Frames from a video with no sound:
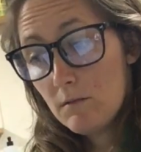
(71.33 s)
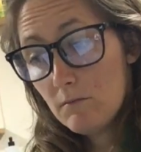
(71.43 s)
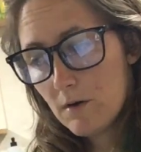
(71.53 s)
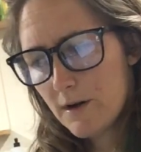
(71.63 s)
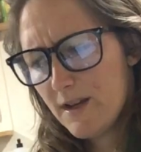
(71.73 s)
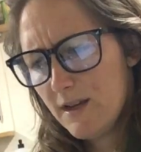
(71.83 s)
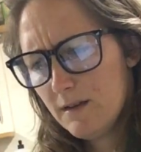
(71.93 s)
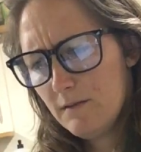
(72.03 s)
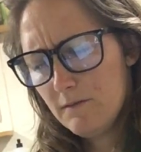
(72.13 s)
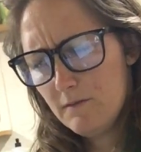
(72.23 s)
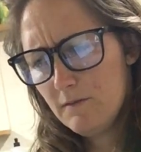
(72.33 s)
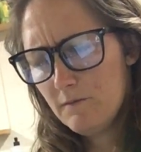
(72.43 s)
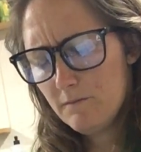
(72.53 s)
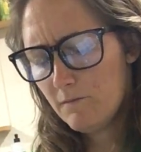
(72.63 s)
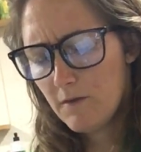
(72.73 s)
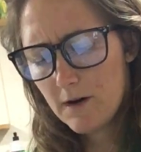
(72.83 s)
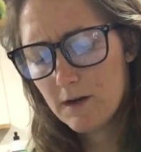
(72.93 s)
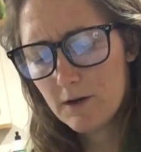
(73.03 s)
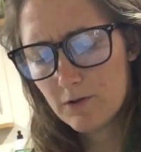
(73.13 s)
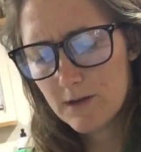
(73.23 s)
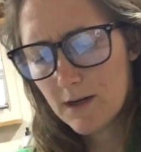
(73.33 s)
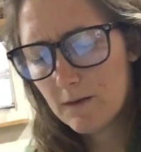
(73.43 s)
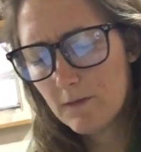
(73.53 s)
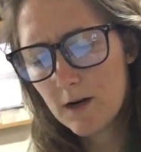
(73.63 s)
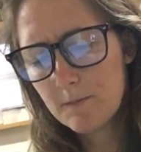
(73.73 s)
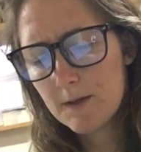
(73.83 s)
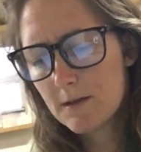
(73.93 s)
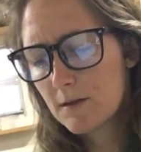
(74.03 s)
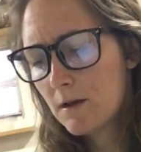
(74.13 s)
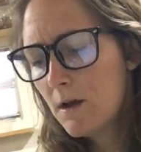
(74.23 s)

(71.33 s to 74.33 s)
working in a very interesting environments.